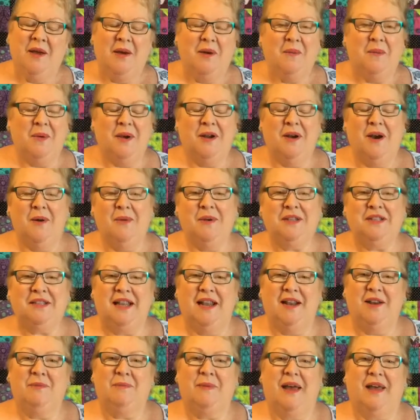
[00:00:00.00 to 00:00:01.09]
Well, I want to tell
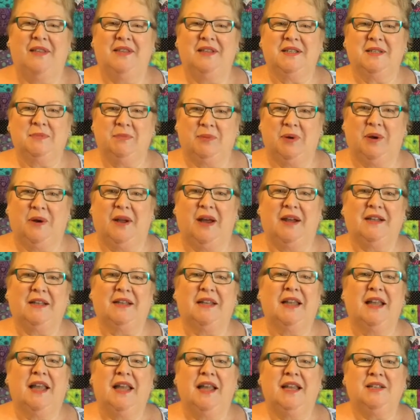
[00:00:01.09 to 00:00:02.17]
you about this product.
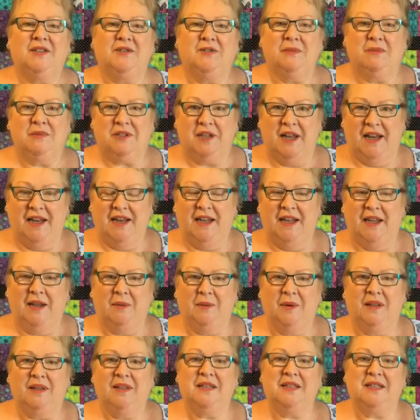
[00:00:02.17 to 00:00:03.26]
It's from Jen
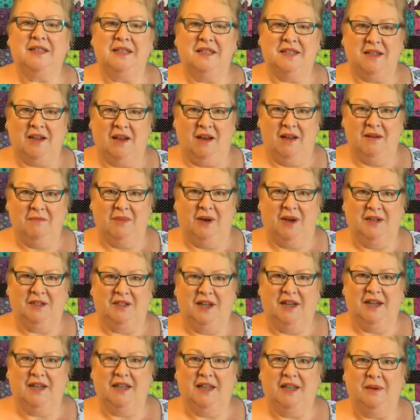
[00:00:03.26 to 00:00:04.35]
Kingwell, it's designed by
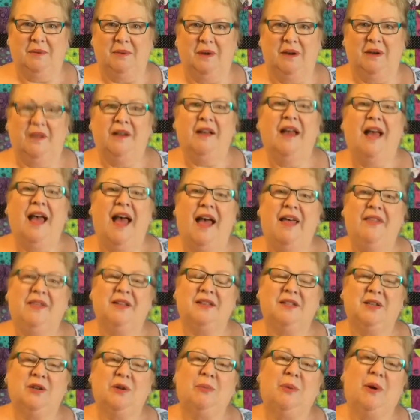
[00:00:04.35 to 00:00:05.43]
Jen Kingwell, and
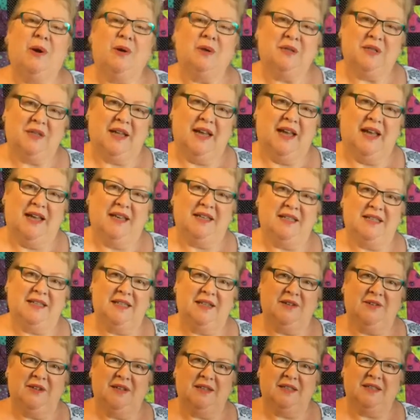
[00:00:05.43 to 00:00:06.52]
it's her postcard
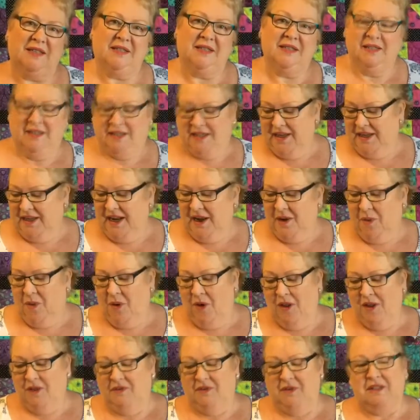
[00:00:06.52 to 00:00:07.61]
series. Now,
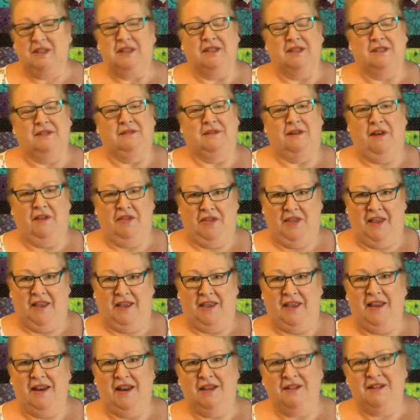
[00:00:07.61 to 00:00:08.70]
all of us, I think,
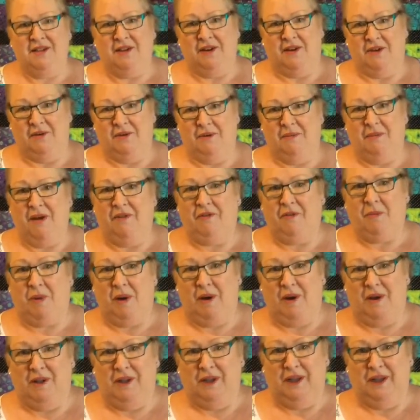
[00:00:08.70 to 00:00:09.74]
in our sewing room have a pile